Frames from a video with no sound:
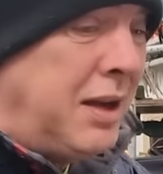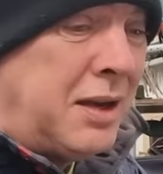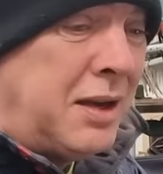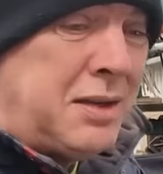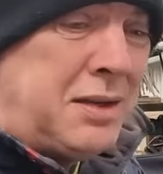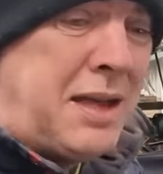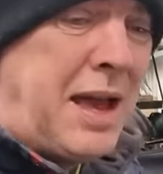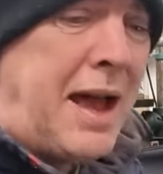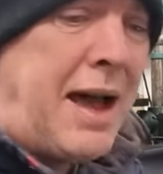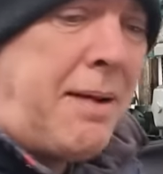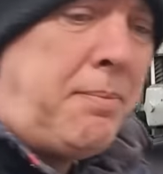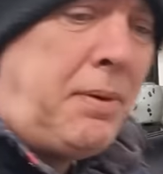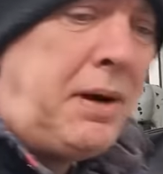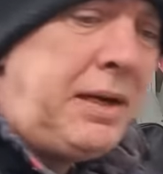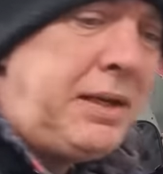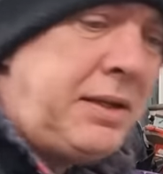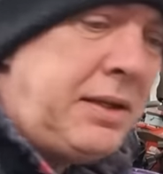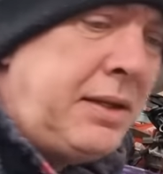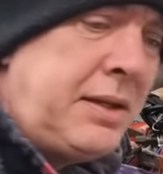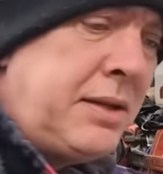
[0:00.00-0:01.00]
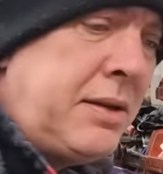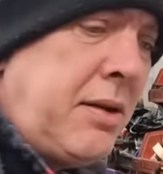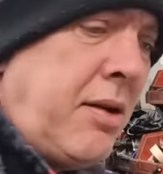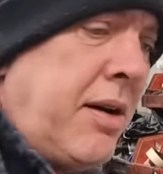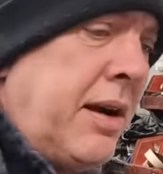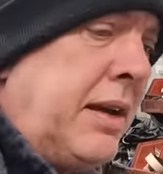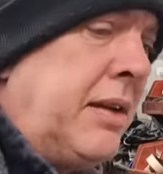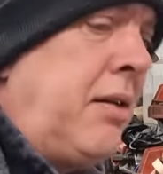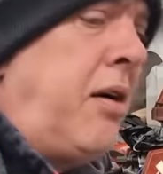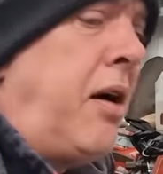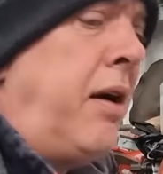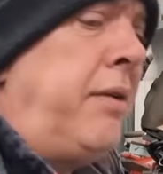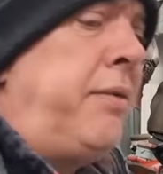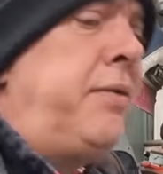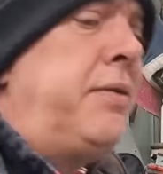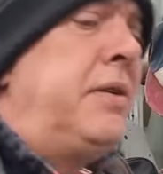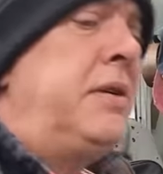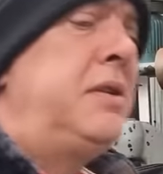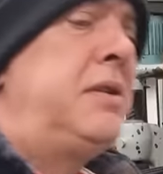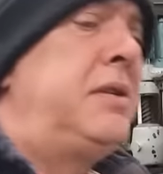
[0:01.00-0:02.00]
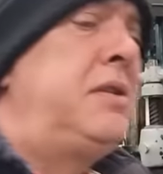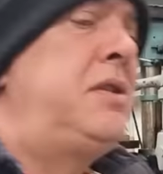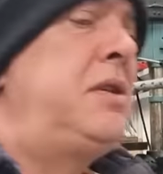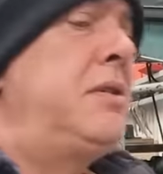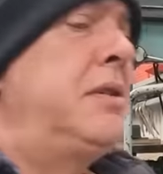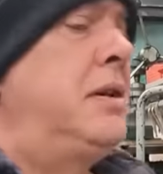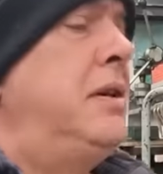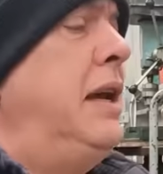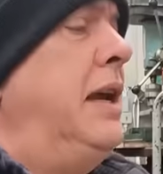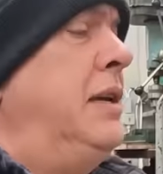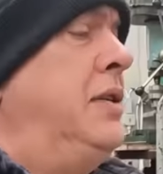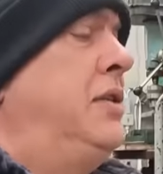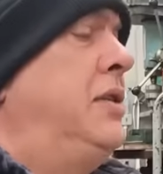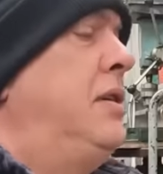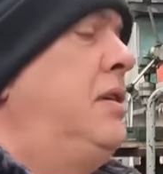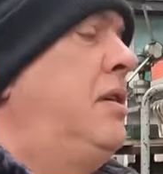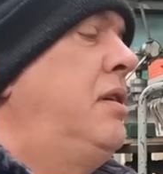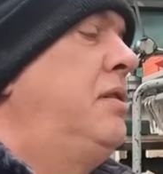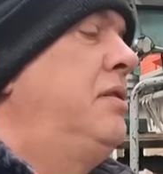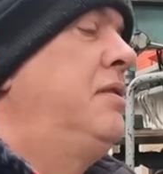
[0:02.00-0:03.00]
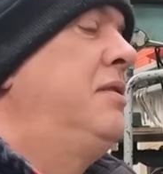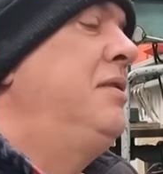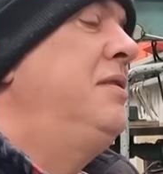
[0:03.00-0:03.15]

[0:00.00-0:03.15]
because that basically started life as a chunk of this.